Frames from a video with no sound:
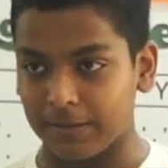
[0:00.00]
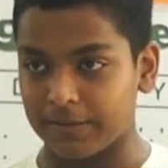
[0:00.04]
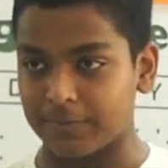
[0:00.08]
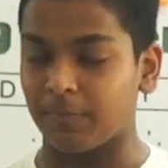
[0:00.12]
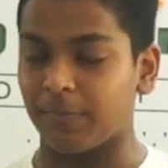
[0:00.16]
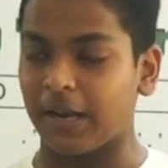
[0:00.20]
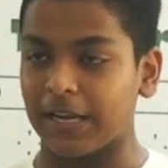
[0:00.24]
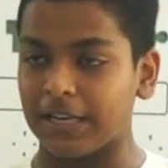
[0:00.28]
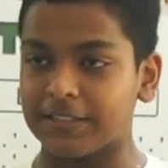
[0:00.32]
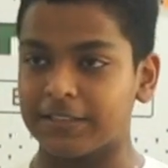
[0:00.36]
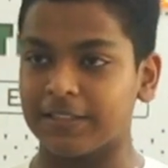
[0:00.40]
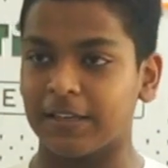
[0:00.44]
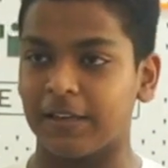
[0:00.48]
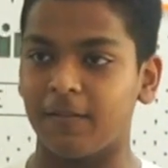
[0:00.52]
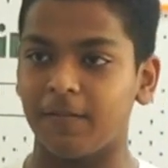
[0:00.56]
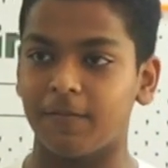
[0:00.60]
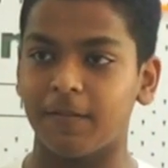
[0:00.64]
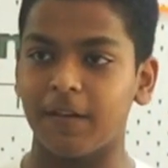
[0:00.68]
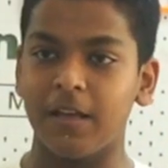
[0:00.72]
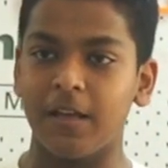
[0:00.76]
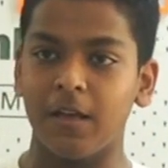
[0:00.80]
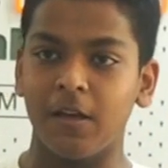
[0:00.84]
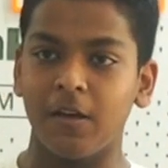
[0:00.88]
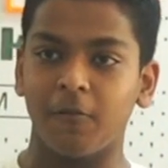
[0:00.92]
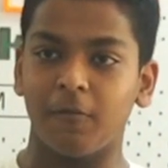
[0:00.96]
myself,
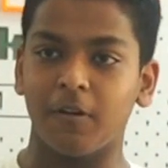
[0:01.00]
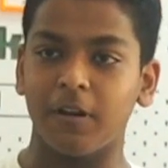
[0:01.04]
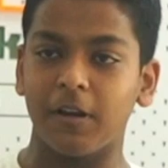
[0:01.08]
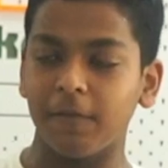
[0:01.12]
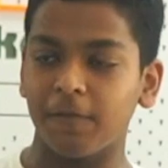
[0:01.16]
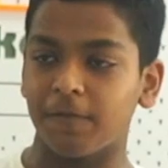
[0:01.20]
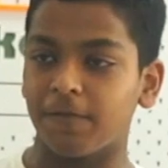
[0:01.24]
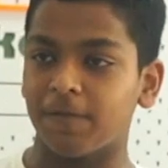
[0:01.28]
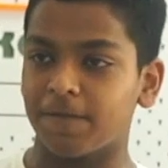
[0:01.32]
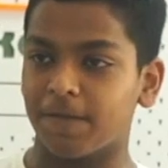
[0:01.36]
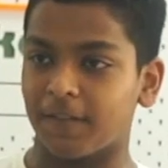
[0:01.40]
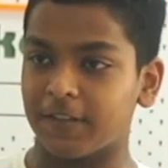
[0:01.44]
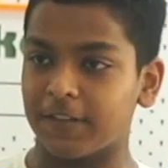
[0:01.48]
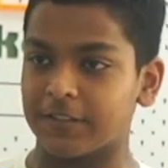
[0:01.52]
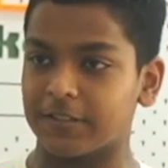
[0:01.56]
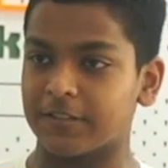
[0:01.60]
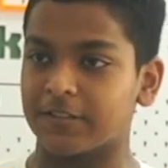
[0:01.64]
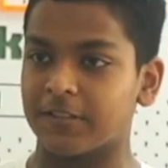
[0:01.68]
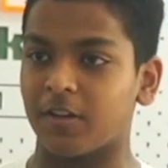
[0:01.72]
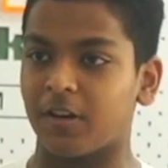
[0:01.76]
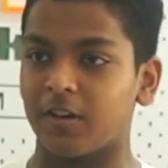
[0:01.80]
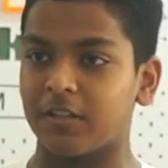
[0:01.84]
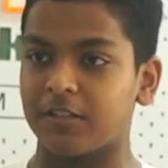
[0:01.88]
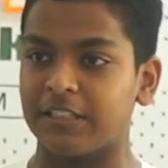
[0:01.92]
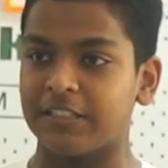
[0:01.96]
when I first
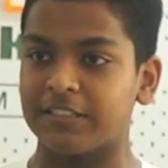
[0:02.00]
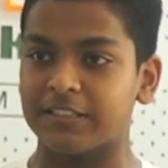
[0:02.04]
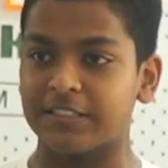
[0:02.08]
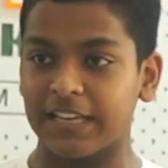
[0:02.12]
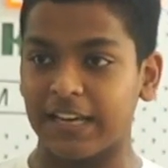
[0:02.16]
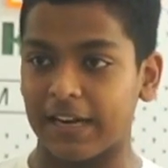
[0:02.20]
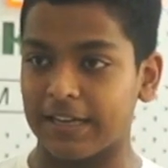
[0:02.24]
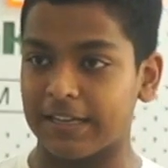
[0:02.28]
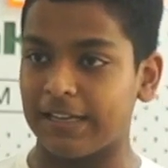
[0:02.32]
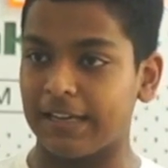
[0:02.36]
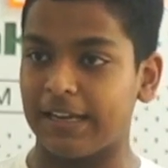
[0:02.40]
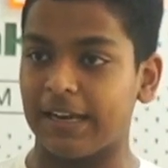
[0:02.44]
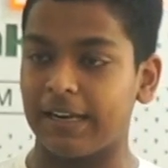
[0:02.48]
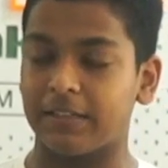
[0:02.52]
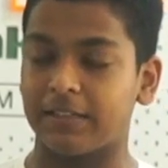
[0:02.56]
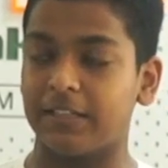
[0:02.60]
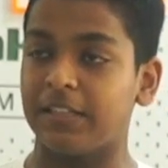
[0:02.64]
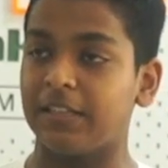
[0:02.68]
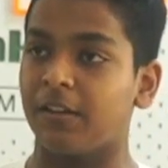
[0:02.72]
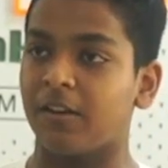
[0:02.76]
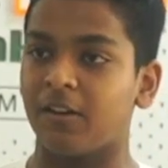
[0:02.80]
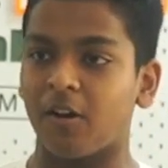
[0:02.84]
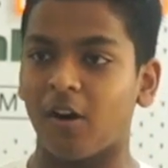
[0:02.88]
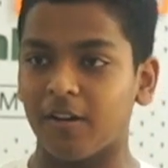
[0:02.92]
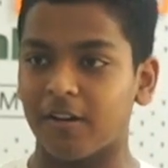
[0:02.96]
saw the satellite,
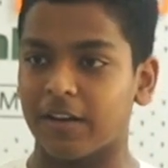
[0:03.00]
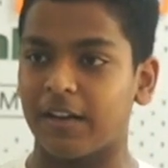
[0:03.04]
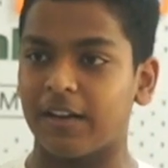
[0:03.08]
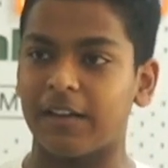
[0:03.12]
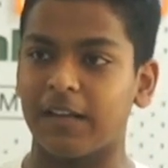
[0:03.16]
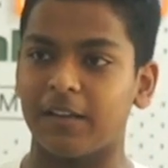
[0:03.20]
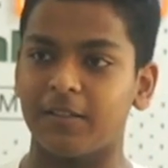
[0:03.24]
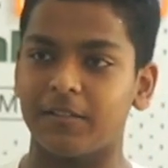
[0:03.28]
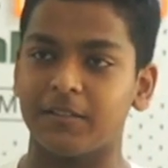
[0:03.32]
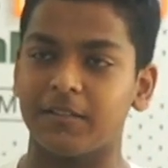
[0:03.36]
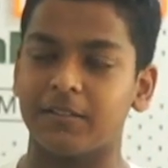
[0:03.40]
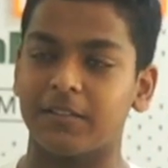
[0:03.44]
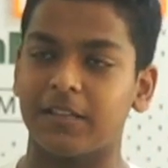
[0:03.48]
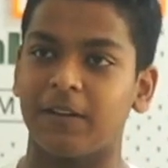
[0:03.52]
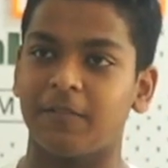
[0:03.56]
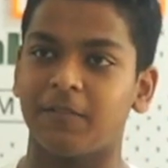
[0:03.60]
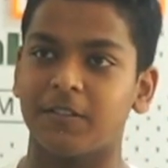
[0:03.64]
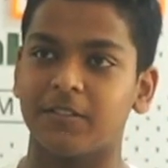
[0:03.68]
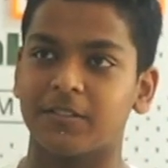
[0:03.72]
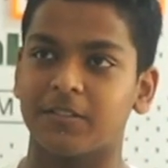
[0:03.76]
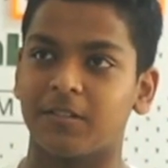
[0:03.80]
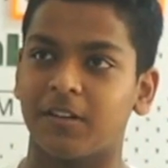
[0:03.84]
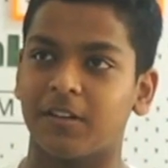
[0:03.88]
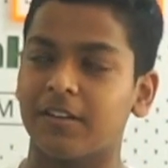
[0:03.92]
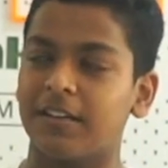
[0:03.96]
the rocket, I
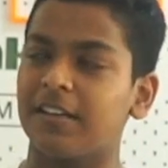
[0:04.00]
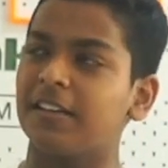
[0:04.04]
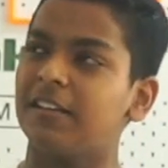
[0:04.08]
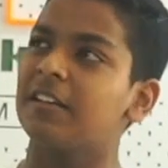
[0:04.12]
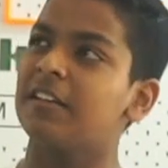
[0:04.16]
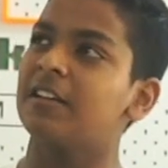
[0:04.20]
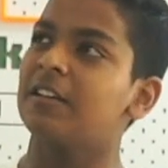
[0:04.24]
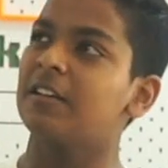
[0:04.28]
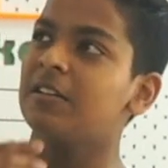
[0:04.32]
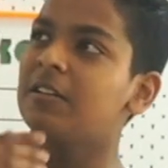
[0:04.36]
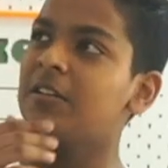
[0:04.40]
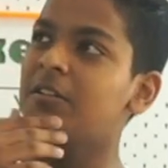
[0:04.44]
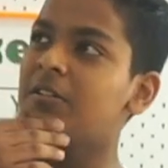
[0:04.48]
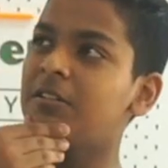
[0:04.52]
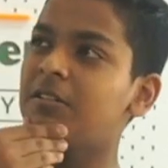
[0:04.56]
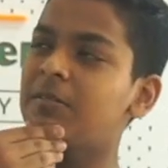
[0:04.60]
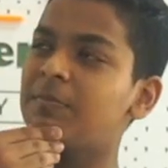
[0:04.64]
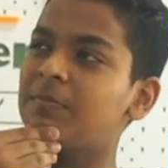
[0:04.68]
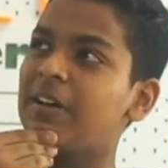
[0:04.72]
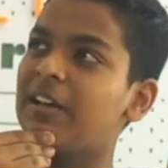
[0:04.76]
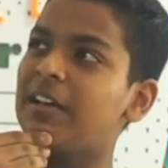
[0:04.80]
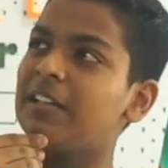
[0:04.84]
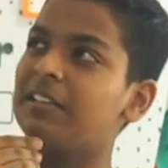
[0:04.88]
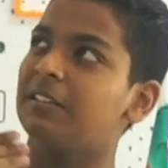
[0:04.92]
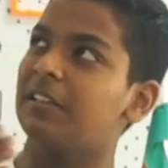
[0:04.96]
was thought like, oh
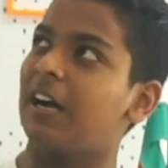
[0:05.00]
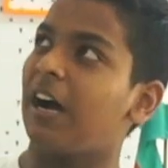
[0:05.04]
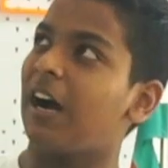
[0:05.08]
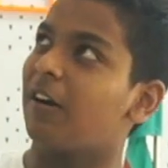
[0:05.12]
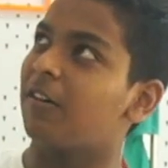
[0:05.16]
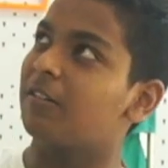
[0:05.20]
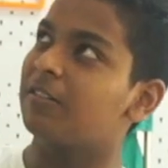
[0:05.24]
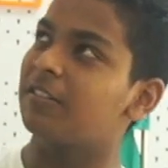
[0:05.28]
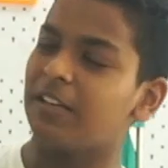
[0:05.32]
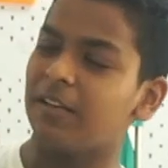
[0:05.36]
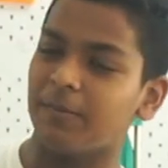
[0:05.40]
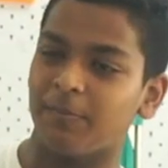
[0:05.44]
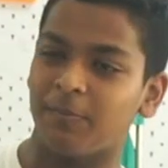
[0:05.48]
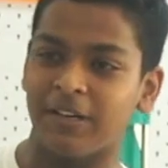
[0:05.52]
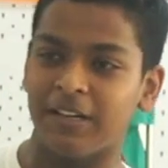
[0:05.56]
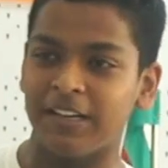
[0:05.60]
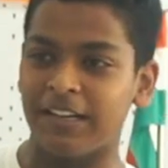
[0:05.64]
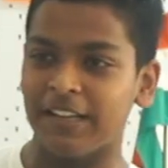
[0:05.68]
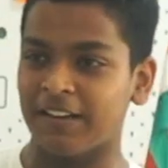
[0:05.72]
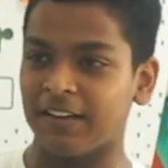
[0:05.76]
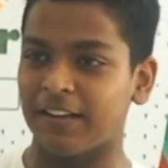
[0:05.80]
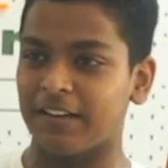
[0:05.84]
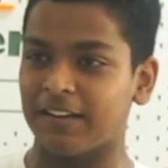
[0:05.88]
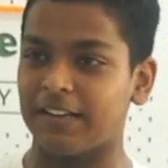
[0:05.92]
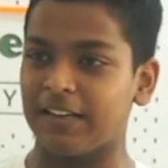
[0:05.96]
man, how they are
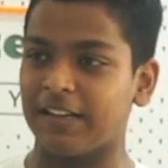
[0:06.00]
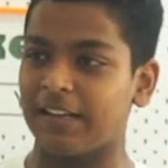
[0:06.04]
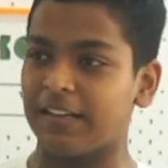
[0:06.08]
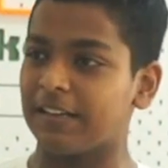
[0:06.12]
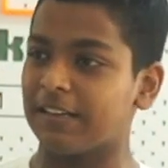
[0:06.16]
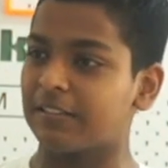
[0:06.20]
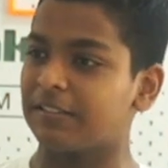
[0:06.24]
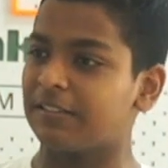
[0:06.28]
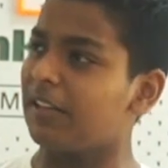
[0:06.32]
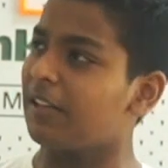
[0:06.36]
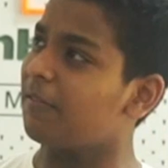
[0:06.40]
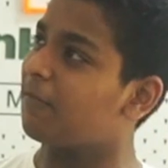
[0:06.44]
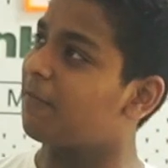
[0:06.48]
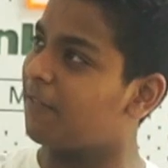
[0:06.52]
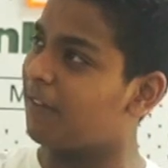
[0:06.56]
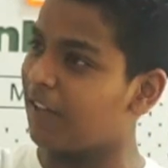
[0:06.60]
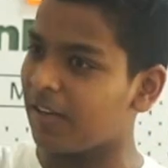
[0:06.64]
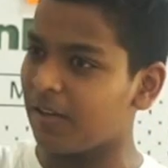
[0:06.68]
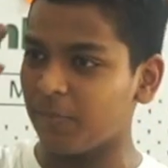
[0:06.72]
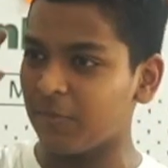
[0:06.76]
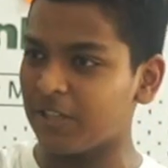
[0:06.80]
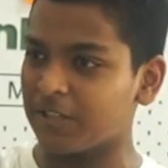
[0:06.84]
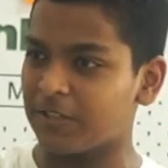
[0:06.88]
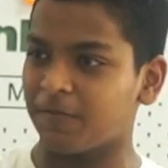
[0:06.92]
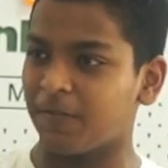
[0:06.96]
building it. Like they're
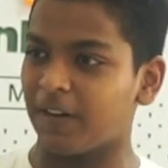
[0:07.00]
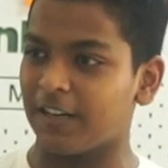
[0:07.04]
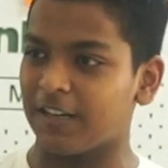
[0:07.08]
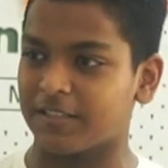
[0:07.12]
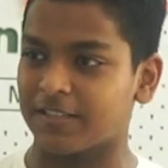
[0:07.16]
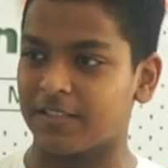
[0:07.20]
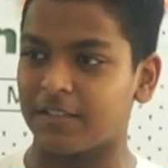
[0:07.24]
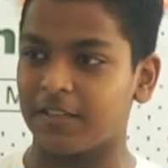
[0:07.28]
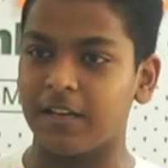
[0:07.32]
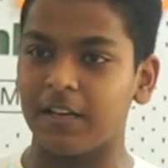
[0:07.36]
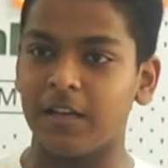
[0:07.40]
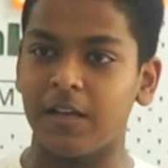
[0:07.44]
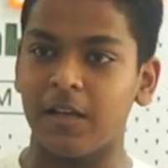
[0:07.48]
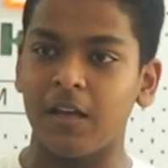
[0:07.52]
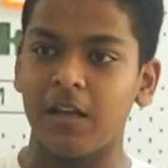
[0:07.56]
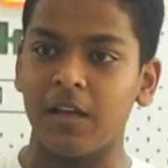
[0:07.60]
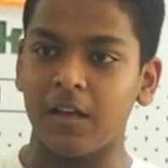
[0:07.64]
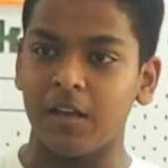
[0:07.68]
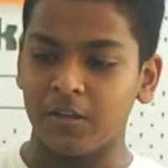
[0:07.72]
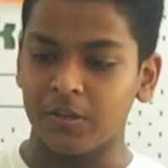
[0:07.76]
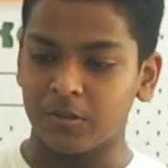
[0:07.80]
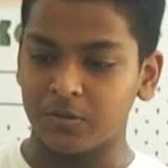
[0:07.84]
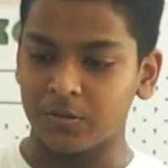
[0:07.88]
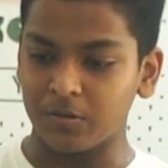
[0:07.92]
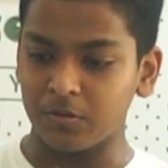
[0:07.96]
very much vast.
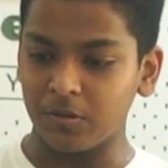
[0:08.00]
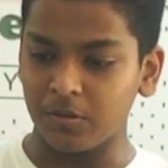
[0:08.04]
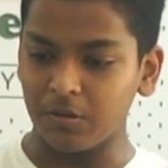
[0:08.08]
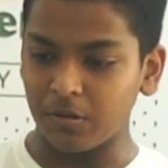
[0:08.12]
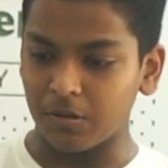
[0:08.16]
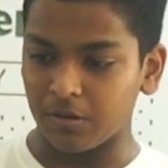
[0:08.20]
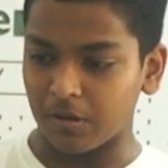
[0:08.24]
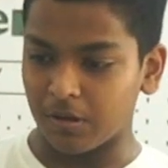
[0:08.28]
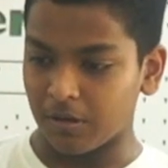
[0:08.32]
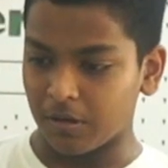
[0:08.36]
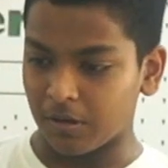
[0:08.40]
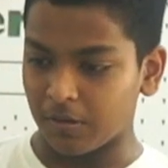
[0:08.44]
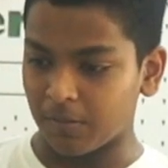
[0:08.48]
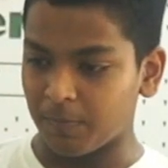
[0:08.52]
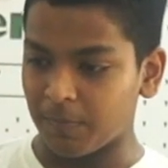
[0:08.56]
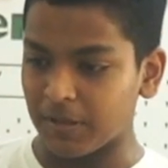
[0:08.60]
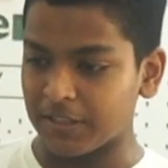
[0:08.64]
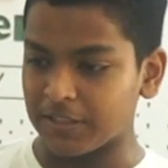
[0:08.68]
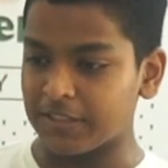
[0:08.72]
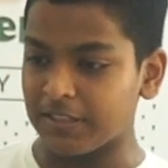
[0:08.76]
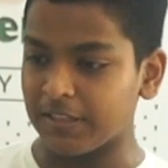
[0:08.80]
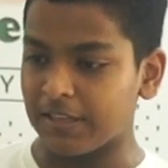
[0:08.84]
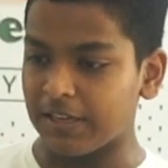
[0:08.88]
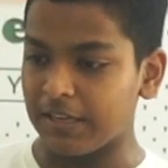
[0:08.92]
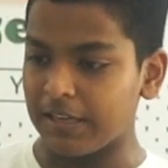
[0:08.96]
So
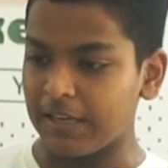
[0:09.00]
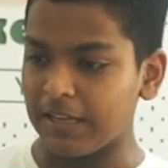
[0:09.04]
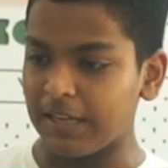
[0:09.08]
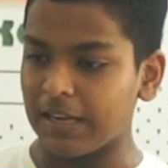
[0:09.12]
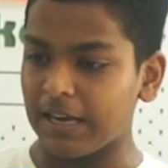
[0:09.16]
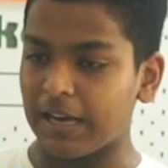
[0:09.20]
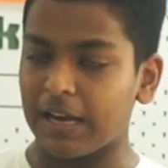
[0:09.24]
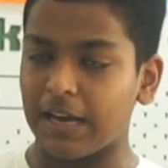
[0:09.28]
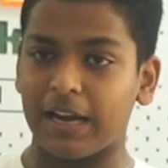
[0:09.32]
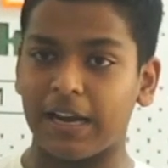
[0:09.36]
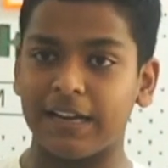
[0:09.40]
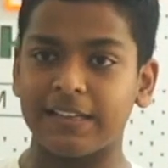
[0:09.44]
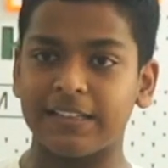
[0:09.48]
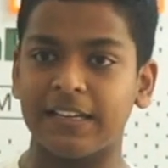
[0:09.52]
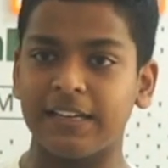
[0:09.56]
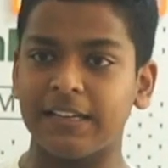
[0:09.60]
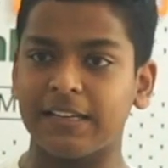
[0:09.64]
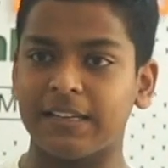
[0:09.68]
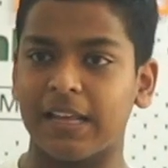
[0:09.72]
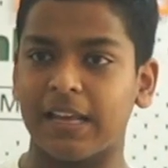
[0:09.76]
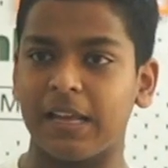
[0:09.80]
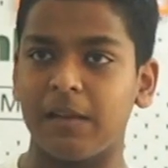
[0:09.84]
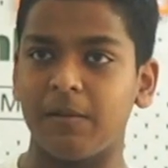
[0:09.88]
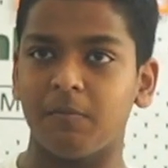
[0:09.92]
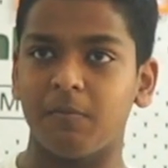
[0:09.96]
basically at
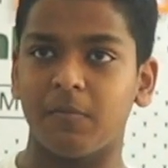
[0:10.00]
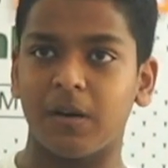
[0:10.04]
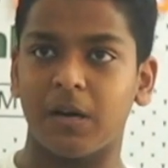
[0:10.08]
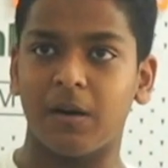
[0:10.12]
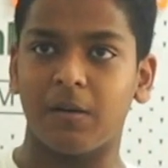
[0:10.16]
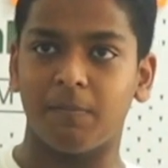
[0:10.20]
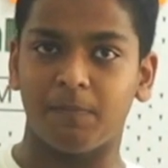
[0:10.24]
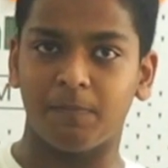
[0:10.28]
that time,